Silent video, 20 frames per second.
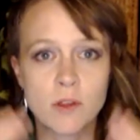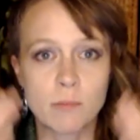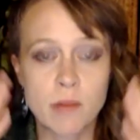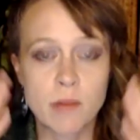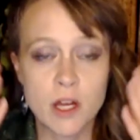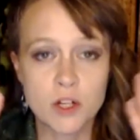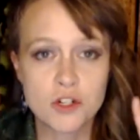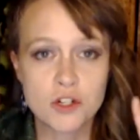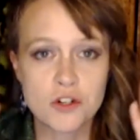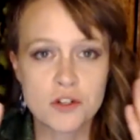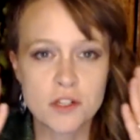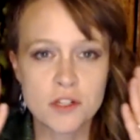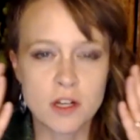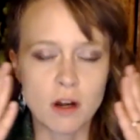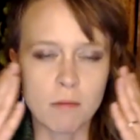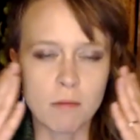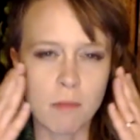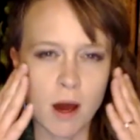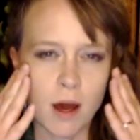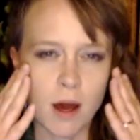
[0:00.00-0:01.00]
pictures in
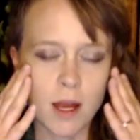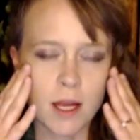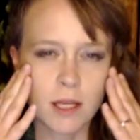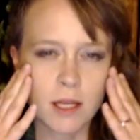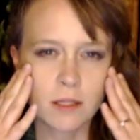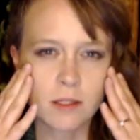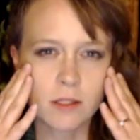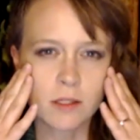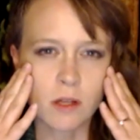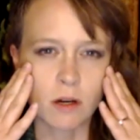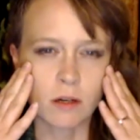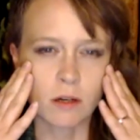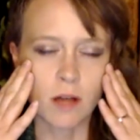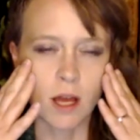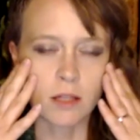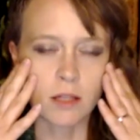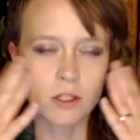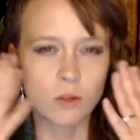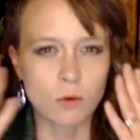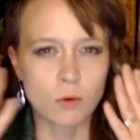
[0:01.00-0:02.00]
our minds are
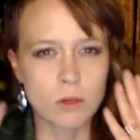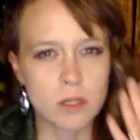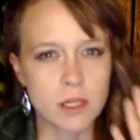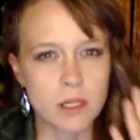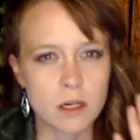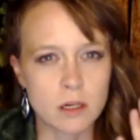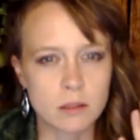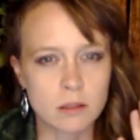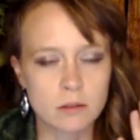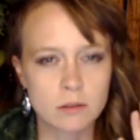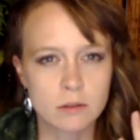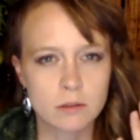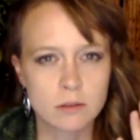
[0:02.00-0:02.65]
not so clear.